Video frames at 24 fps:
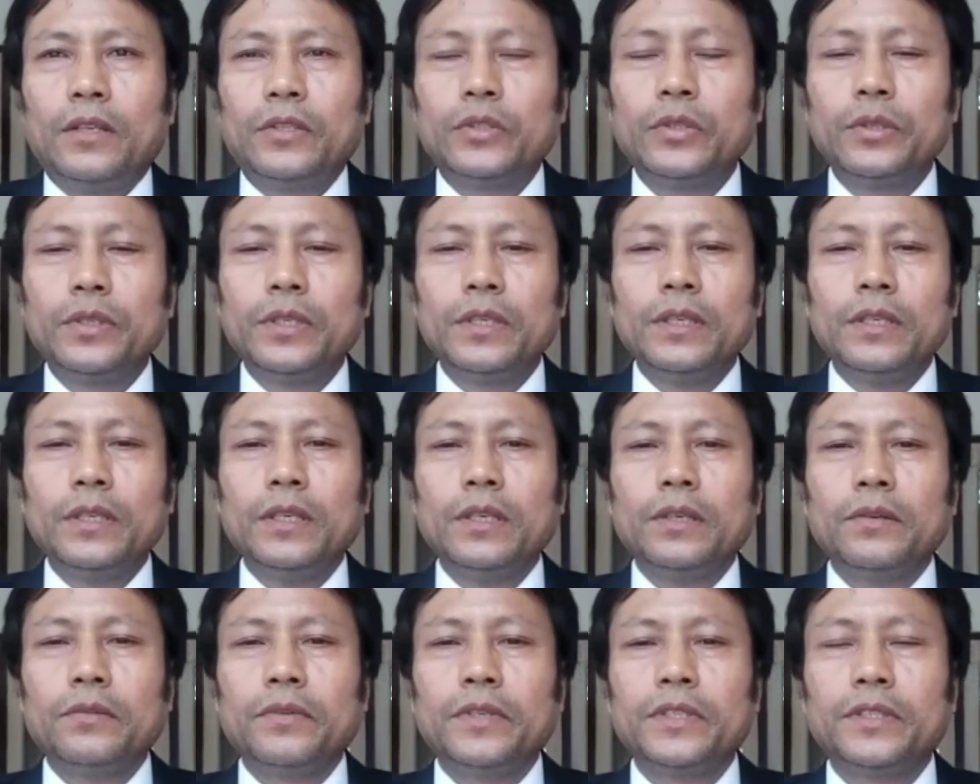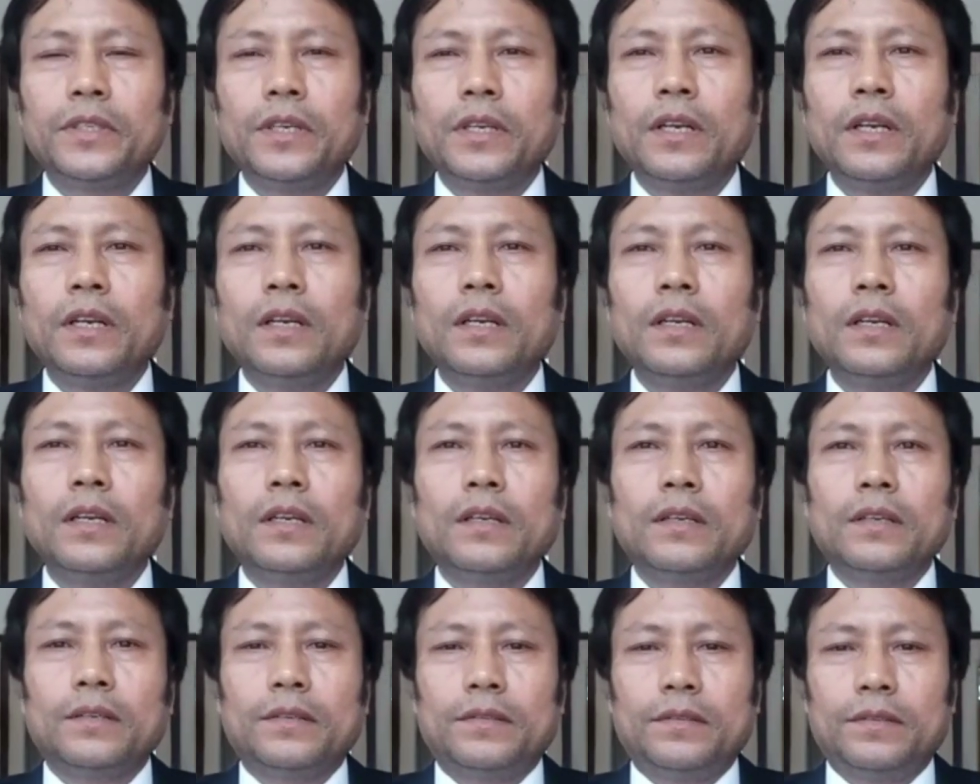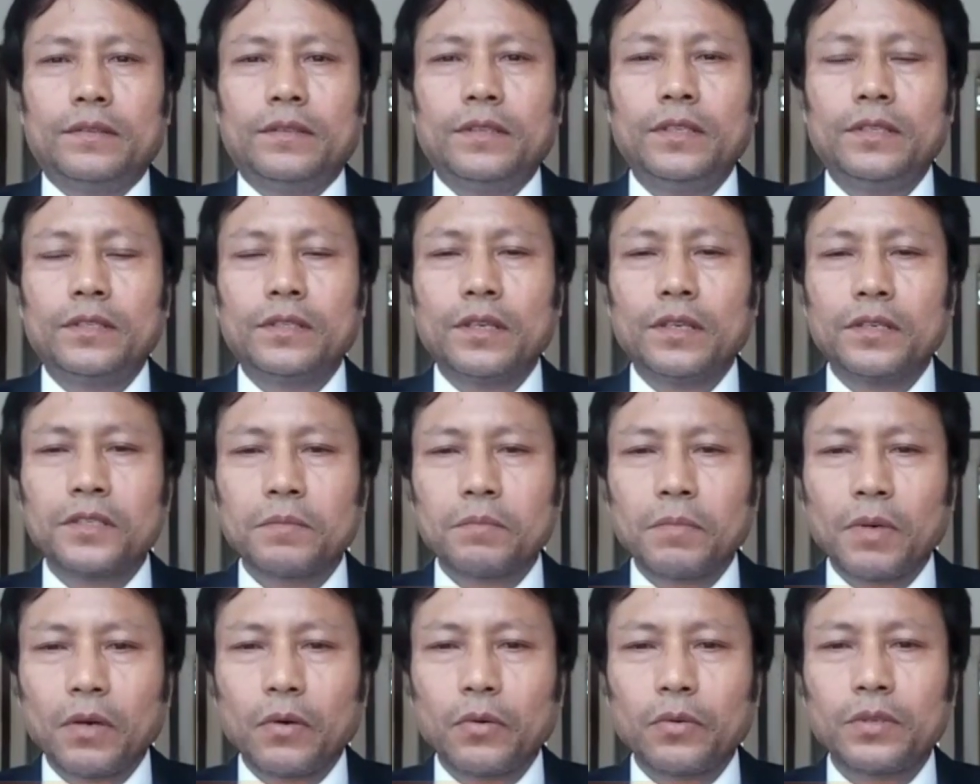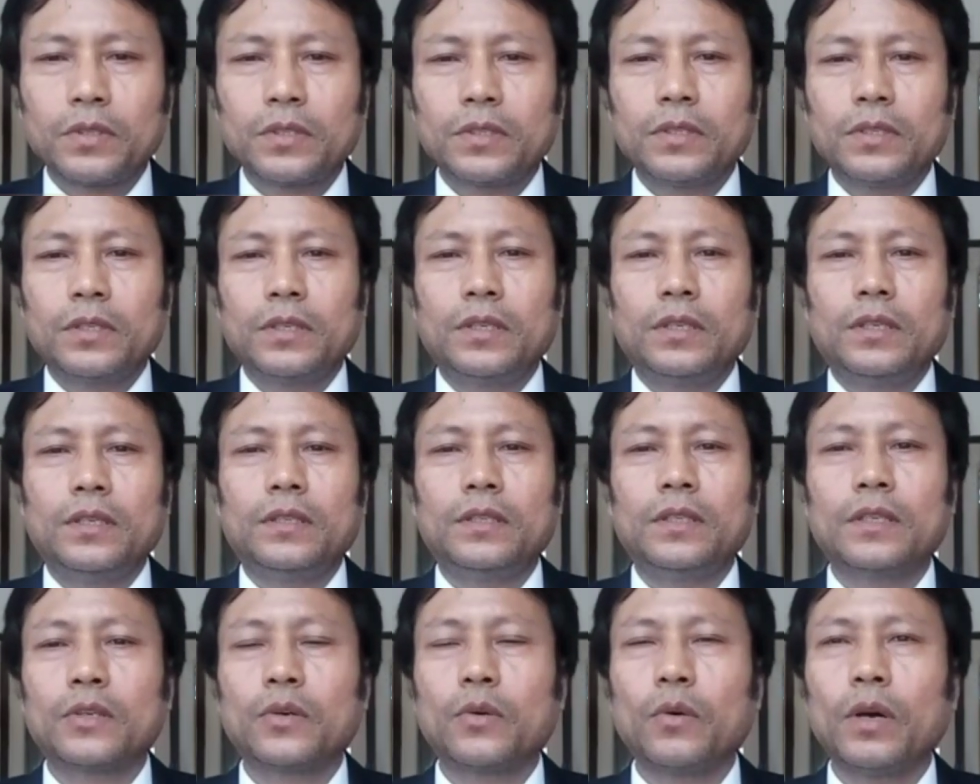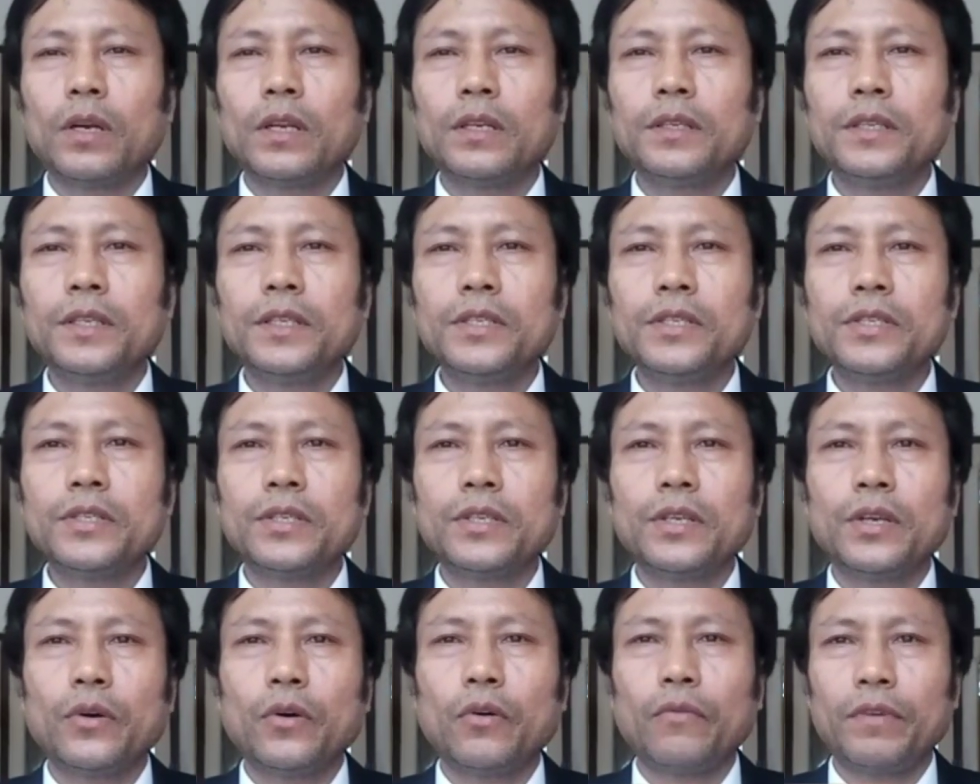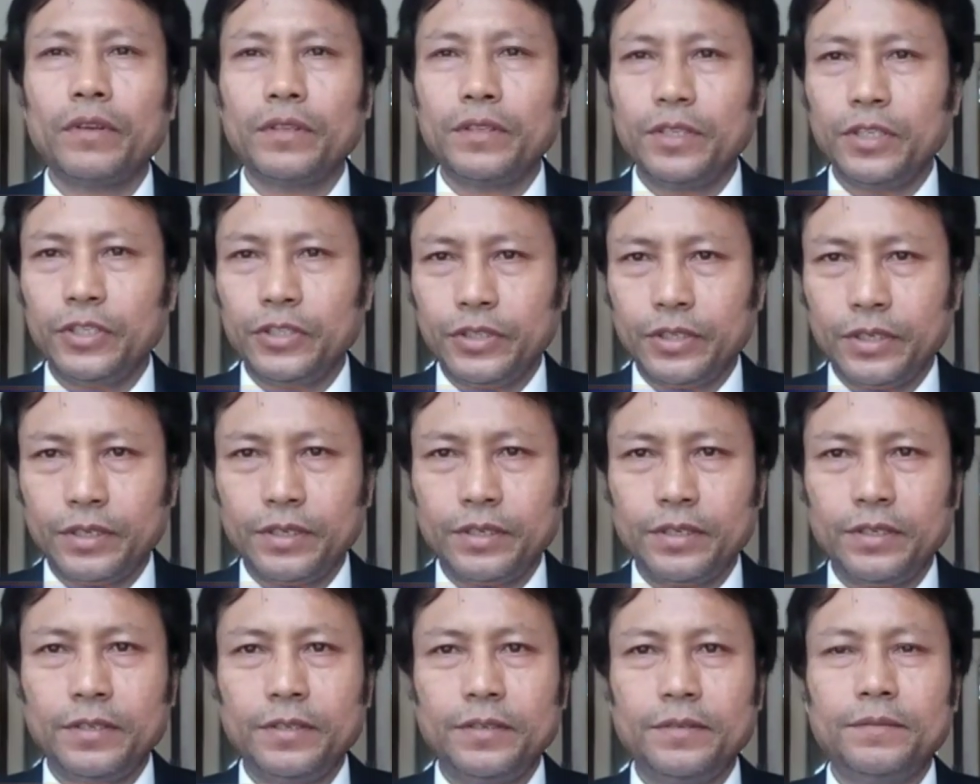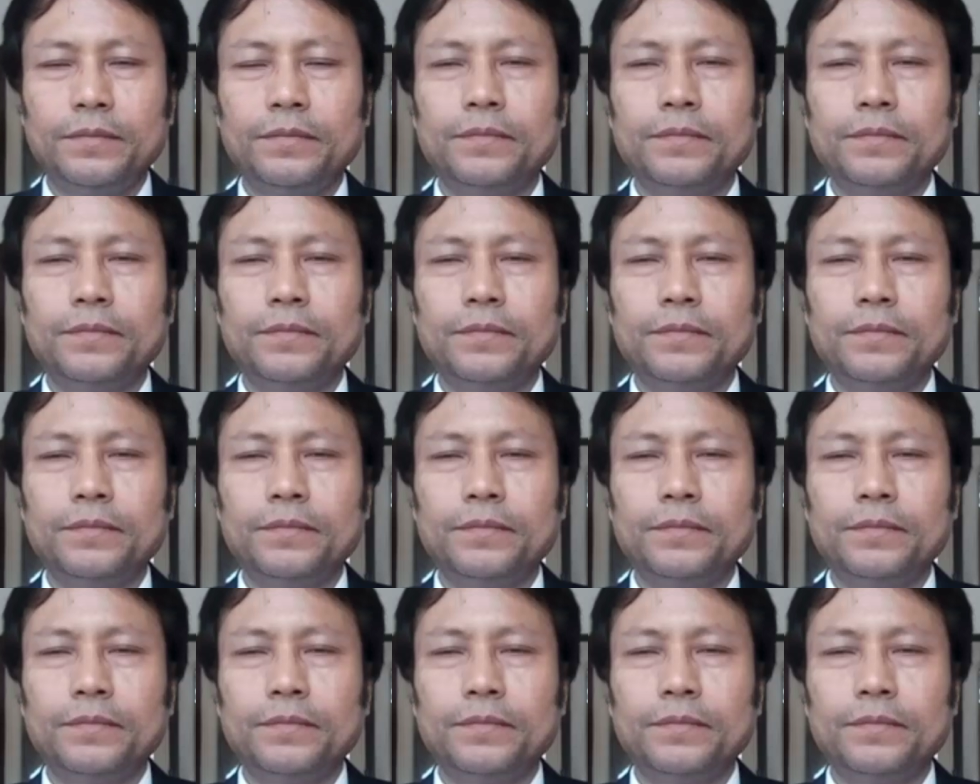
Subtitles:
Today we shall discuss about the qualities of a teacher.